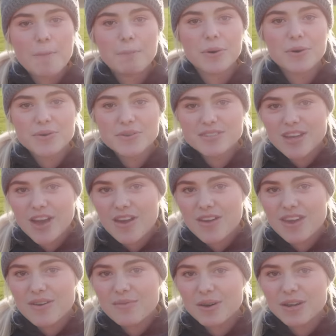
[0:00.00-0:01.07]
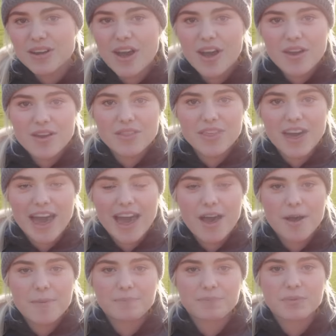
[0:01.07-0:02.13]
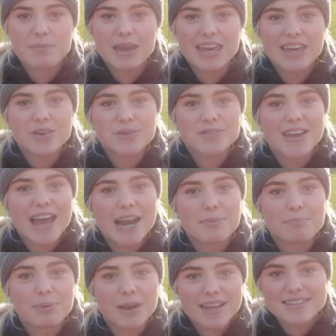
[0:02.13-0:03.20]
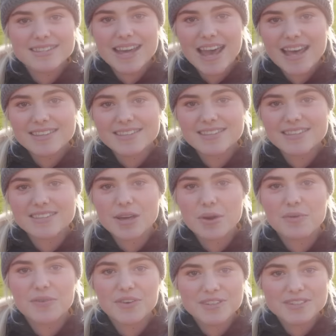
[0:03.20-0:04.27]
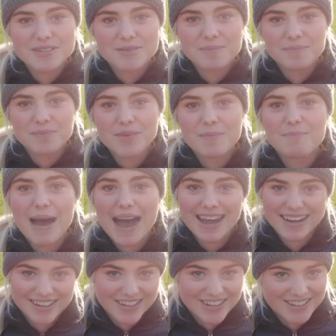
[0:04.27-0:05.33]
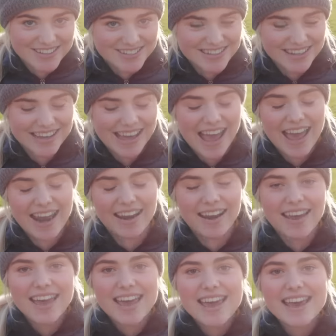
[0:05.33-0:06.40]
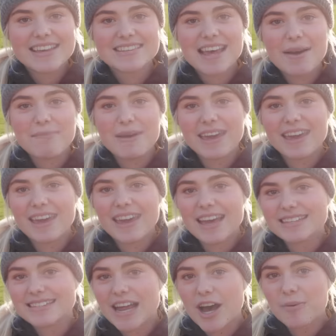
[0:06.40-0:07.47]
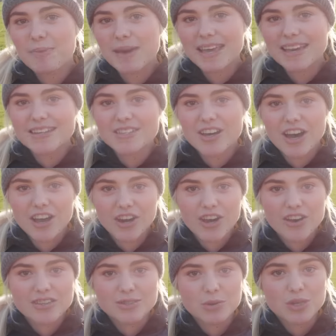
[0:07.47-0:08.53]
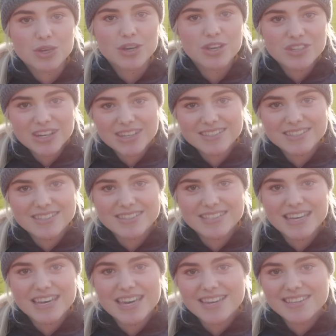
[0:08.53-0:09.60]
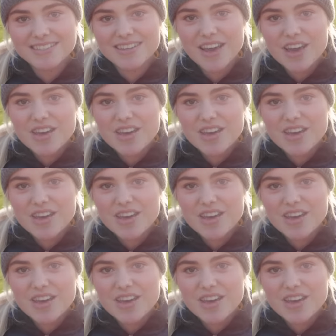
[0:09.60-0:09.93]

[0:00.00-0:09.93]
But also you would know that Mickey also had a blood test. So we've got some bad news again, is that Mickey has now been diagnosed with Cushing's disease.